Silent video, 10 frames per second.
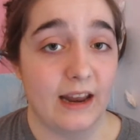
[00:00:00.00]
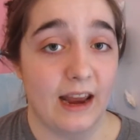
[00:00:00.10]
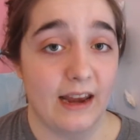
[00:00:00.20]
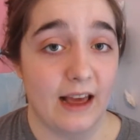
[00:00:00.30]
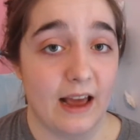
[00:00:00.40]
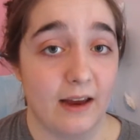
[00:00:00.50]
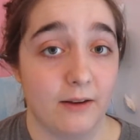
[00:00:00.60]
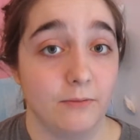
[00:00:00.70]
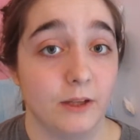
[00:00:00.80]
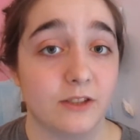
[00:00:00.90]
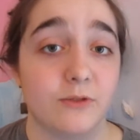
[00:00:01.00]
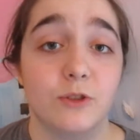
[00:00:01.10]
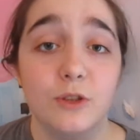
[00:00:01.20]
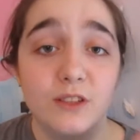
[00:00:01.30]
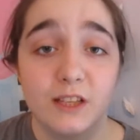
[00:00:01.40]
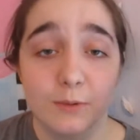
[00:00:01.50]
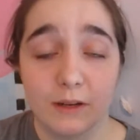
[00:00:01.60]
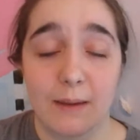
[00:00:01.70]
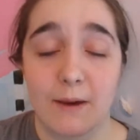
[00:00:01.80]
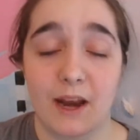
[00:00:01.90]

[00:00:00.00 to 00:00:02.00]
and as soon as this one came out,